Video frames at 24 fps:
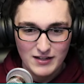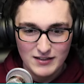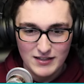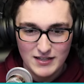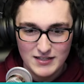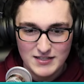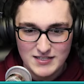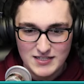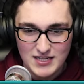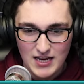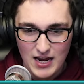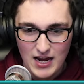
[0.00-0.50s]

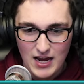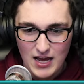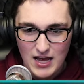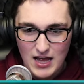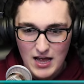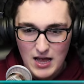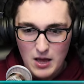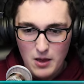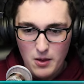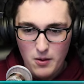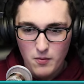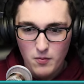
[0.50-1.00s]
let's see.
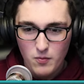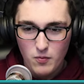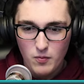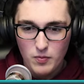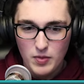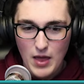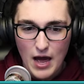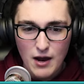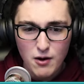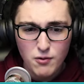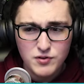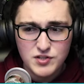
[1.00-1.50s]

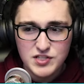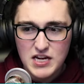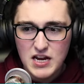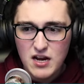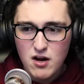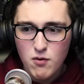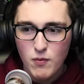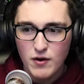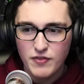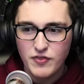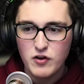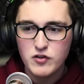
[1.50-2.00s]
I don't see
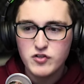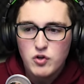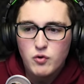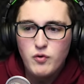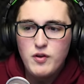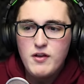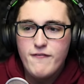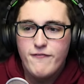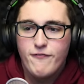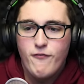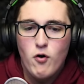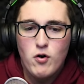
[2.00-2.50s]
anyone. There's
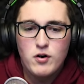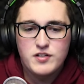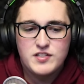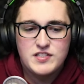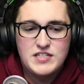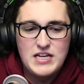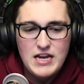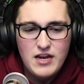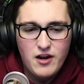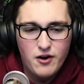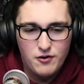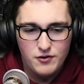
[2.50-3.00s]
only four
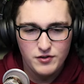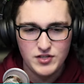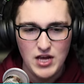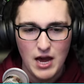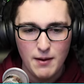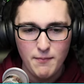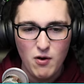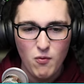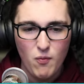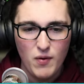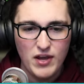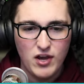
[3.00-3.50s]
seekers. I
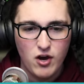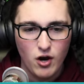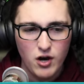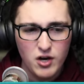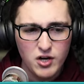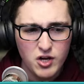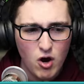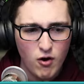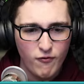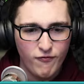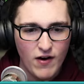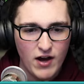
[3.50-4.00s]
mean, we could
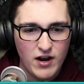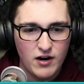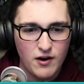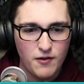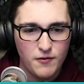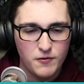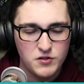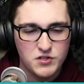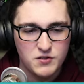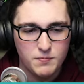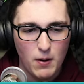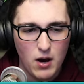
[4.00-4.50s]
go find
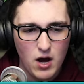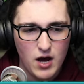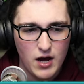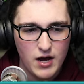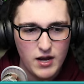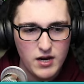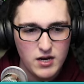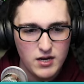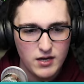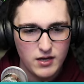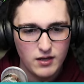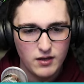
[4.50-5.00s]
another
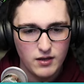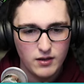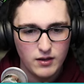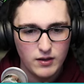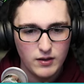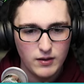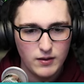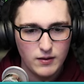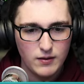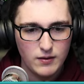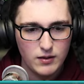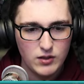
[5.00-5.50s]
spot.
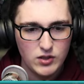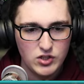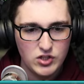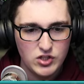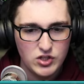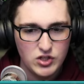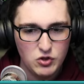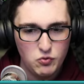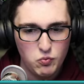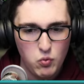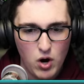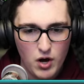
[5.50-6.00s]

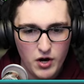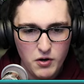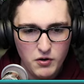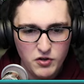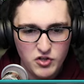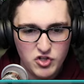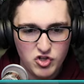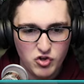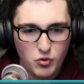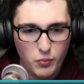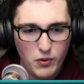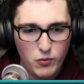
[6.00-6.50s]
Do you want it?
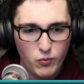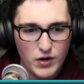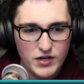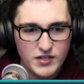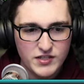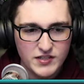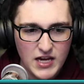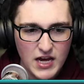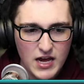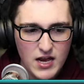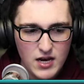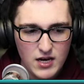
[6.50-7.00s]
Should we
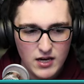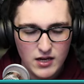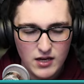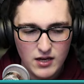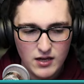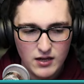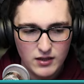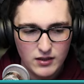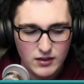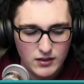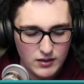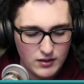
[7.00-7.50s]
risk it?
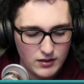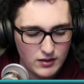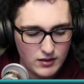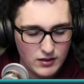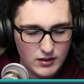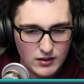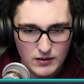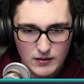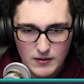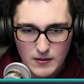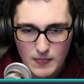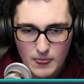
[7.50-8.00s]

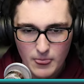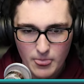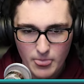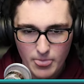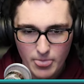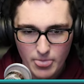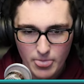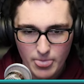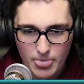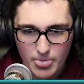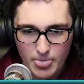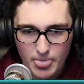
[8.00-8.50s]

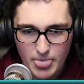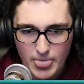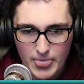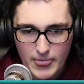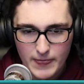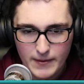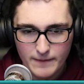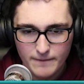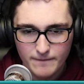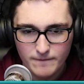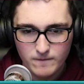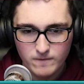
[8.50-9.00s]
Dude, hang
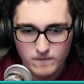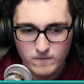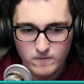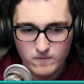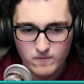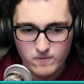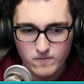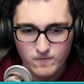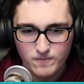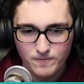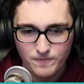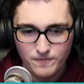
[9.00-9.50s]
on,
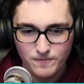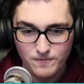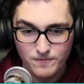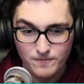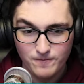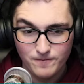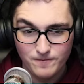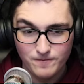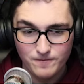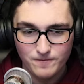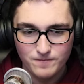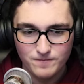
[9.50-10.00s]
hang on. I'm
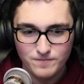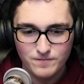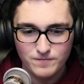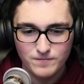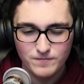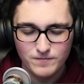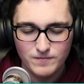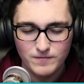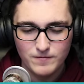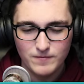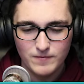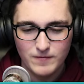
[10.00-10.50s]
almost
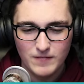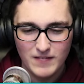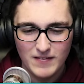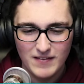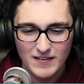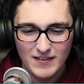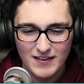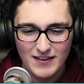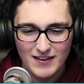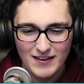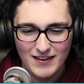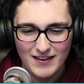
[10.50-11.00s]
at level
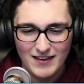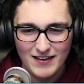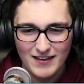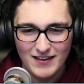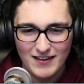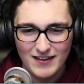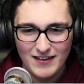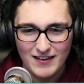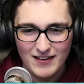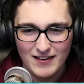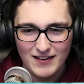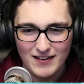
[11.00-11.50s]
three. Once I
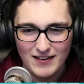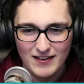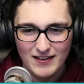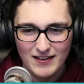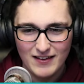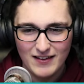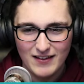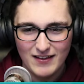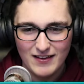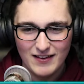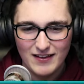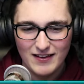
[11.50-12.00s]
get to
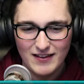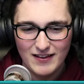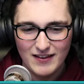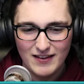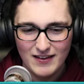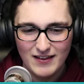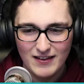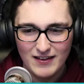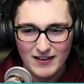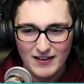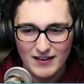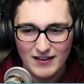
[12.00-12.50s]
level
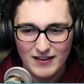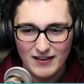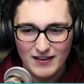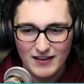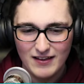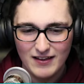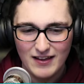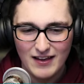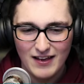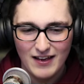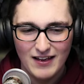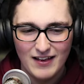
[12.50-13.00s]
three,
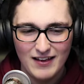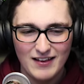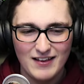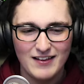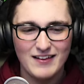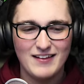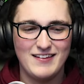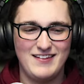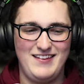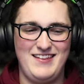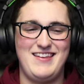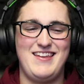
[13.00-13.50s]
then we can go
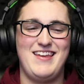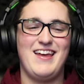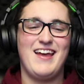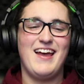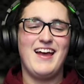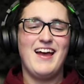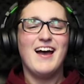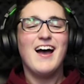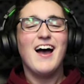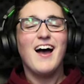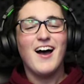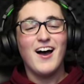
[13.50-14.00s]
find another
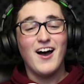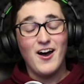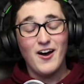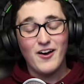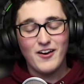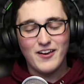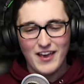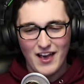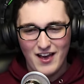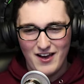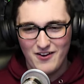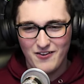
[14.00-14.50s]
spot. How about
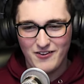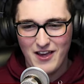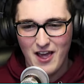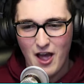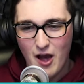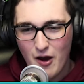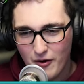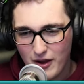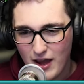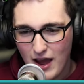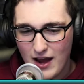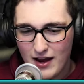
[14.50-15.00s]
okay, that? I'm
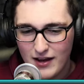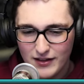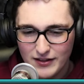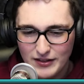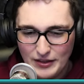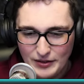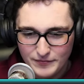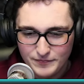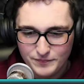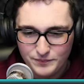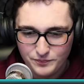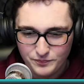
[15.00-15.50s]
literally okay.
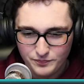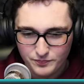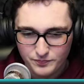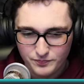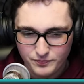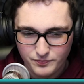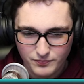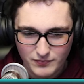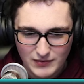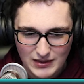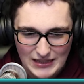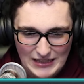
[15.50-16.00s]

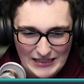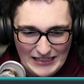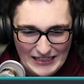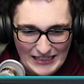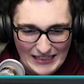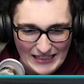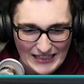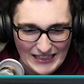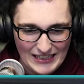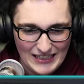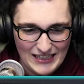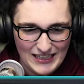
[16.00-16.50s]
12
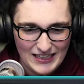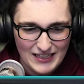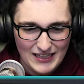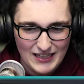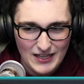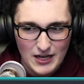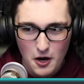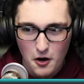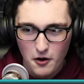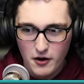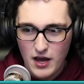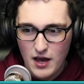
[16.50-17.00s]
away.
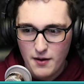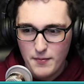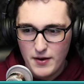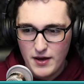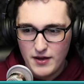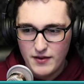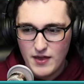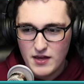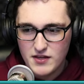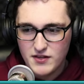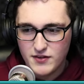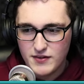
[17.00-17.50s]
Okay,
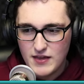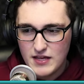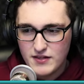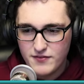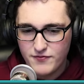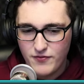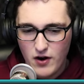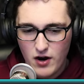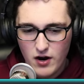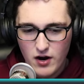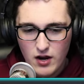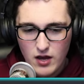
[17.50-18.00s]
man, that's that's
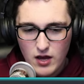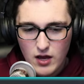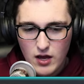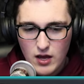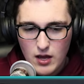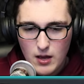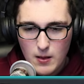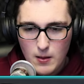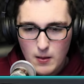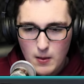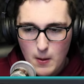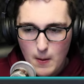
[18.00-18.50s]
fair.
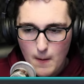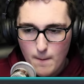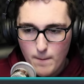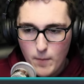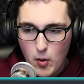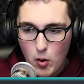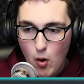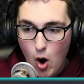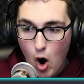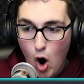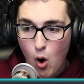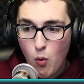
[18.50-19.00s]

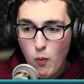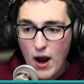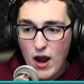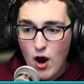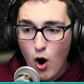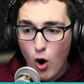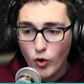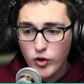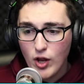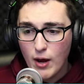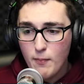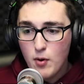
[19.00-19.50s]
But oh wait,
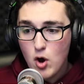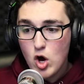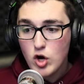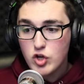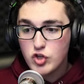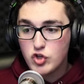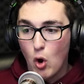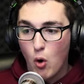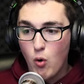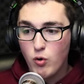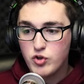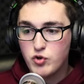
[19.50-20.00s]
hold up!
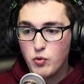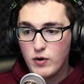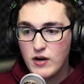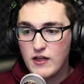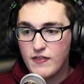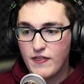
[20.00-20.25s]
Don't do